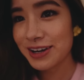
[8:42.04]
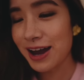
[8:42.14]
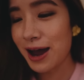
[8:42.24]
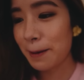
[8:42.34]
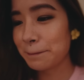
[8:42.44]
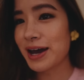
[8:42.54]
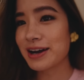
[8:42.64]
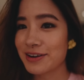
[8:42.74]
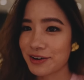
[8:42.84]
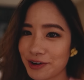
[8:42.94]
We are
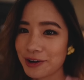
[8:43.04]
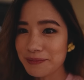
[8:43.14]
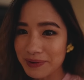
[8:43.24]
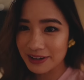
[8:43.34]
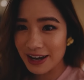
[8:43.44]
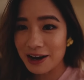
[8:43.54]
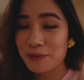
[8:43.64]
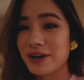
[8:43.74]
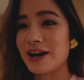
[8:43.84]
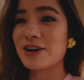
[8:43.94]
back home, but now
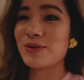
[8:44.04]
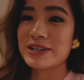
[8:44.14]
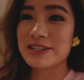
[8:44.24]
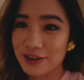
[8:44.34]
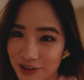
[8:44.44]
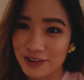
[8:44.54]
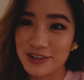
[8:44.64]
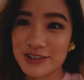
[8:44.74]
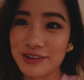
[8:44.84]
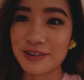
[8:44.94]
we are going to go
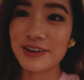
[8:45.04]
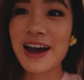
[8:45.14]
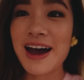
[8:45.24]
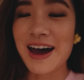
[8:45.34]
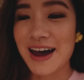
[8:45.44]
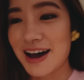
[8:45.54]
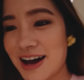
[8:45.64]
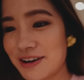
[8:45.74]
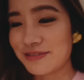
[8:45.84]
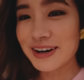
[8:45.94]
to
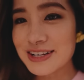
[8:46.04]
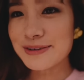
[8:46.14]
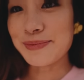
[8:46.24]
our friend's